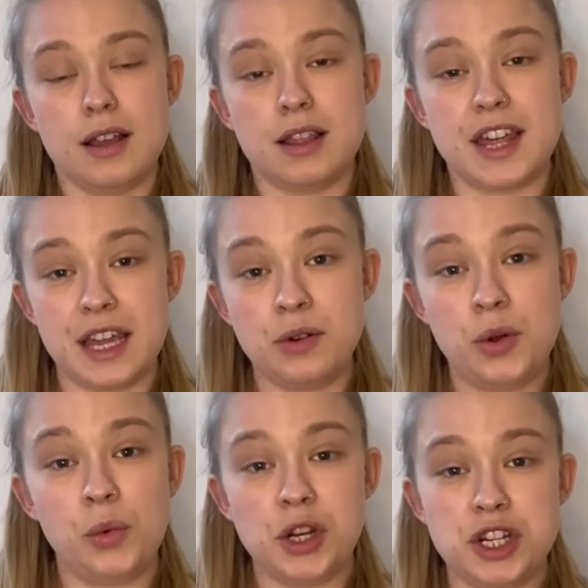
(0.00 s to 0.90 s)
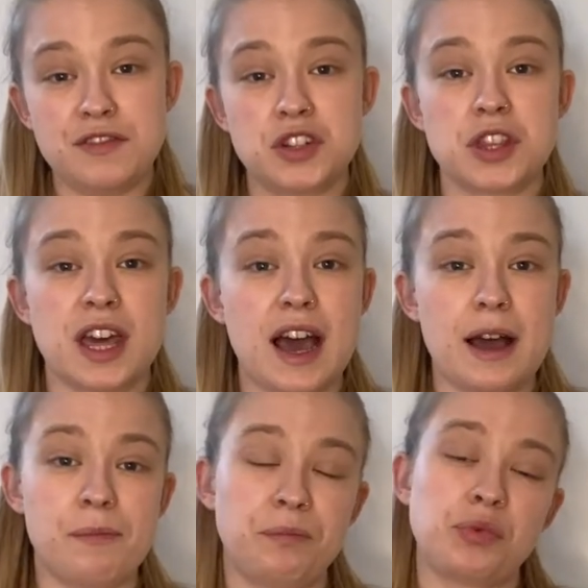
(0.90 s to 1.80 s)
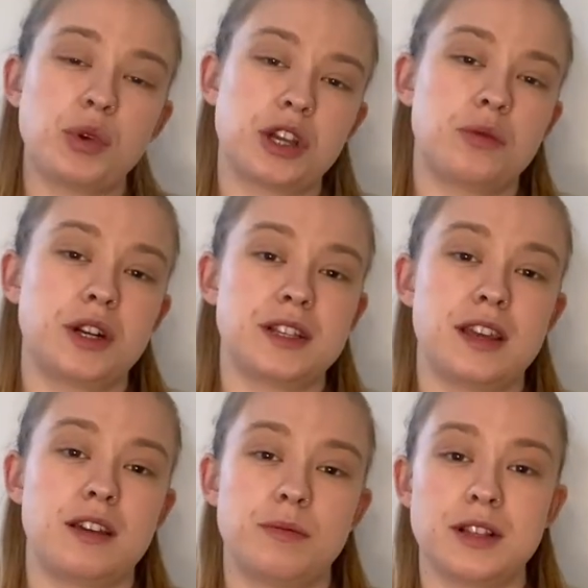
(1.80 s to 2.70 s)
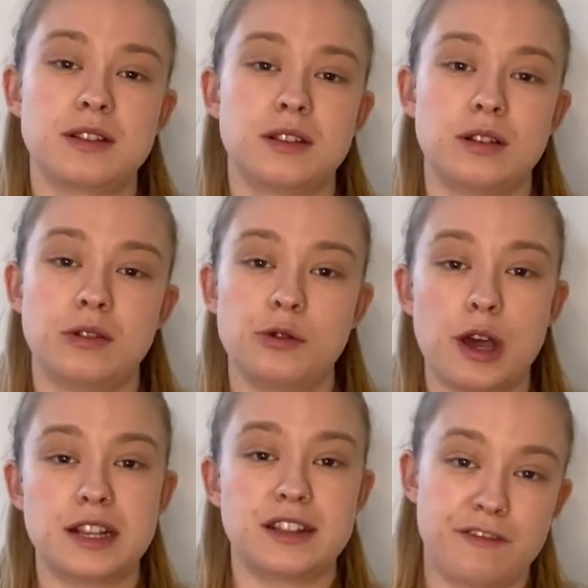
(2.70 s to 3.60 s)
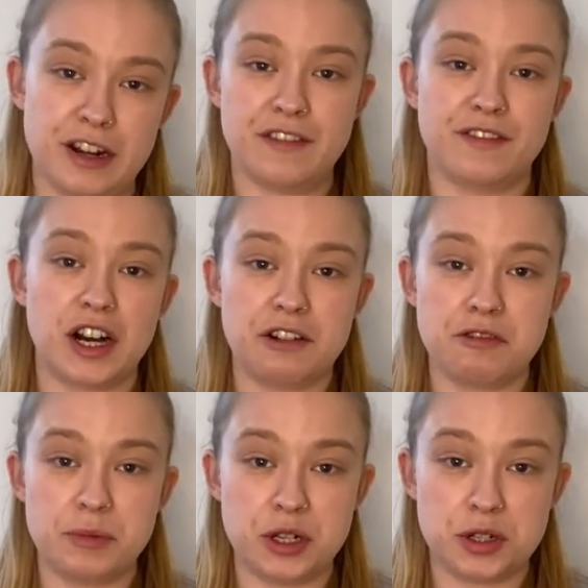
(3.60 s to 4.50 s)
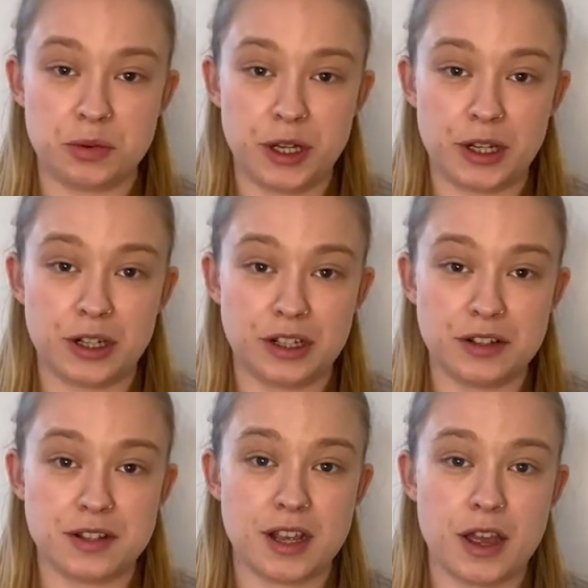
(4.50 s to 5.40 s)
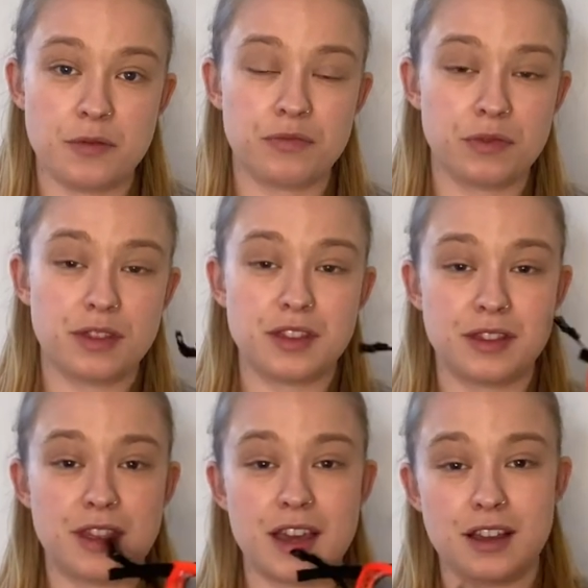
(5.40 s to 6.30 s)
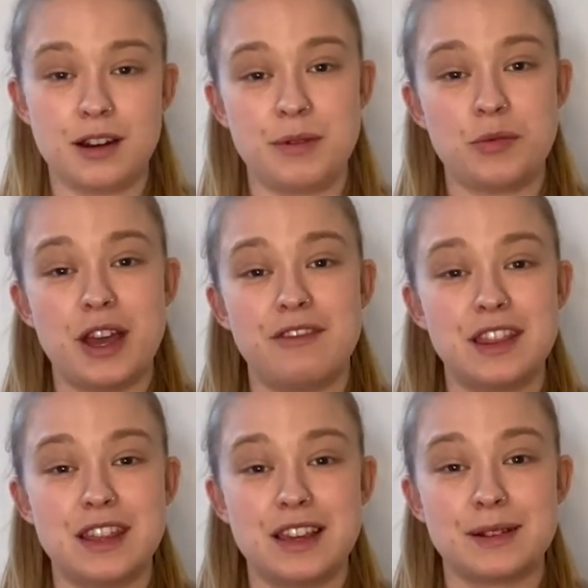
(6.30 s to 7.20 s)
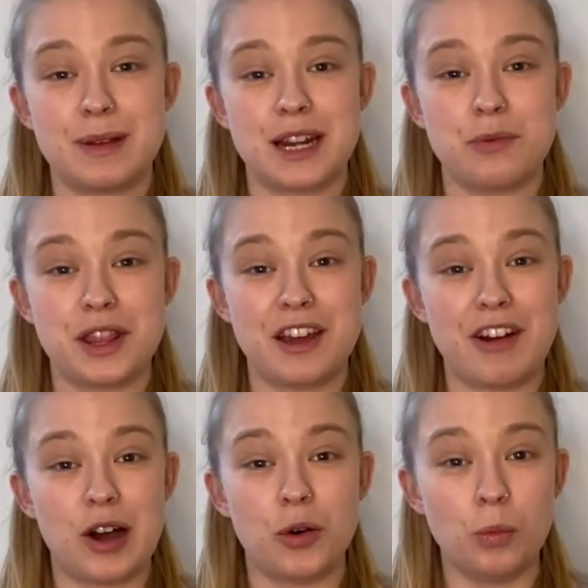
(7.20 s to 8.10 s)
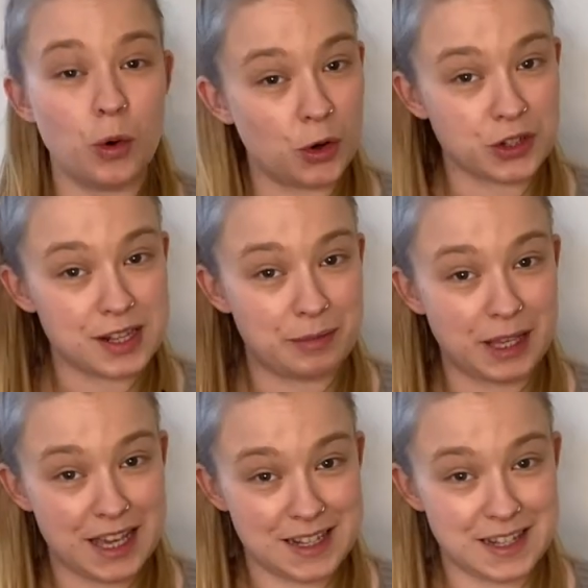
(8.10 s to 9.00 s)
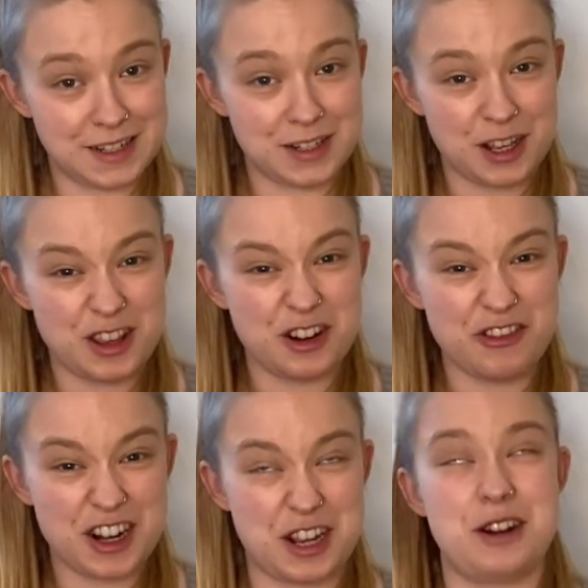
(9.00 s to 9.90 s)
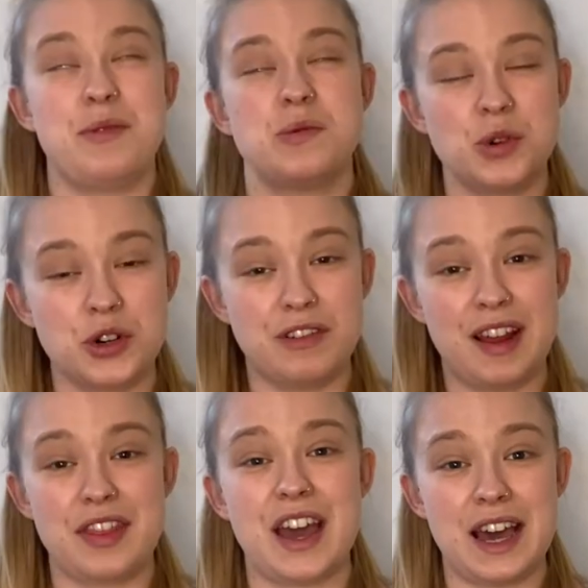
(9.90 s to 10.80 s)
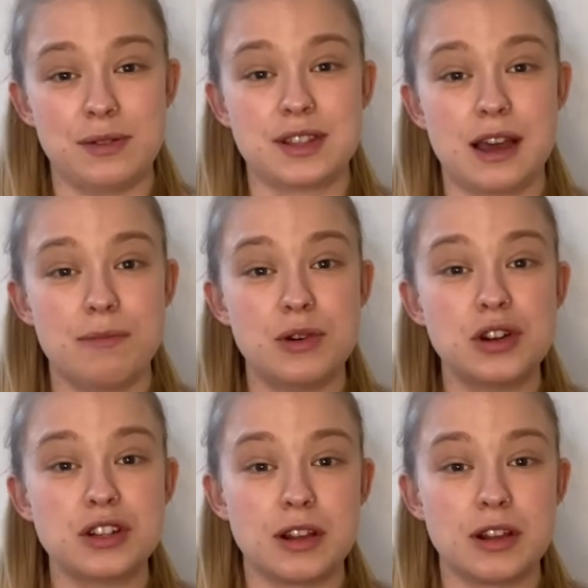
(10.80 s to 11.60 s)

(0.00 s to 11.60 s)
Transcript: Then once you've done that, we're going to want to take them into a different environment to work on. So they're going to be wearing these mainly when they're out on walks, I'm guessing, so they're not really going to be worn around the house that much.